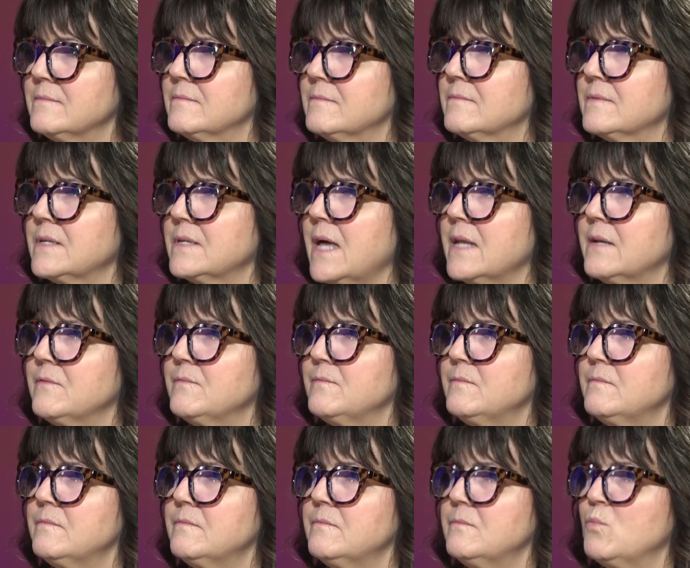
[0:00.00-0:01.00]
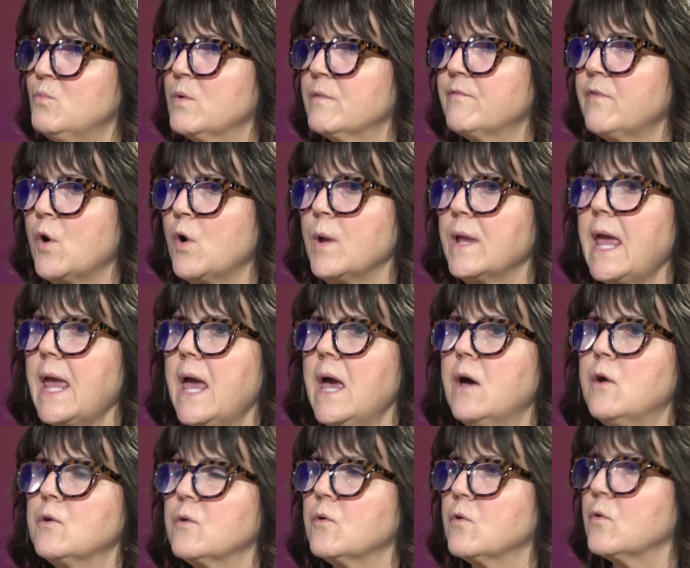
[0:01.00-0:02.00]
kind of referring
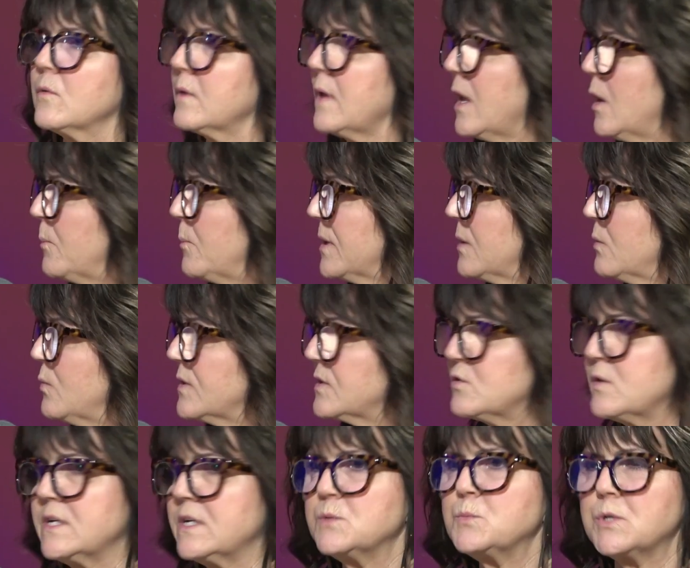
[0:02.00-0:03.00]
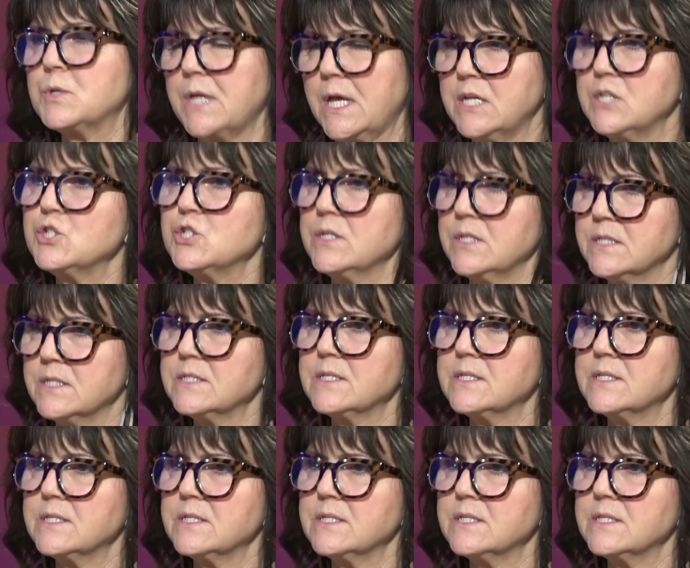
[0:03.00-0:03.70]
out or helping with transportation and stuff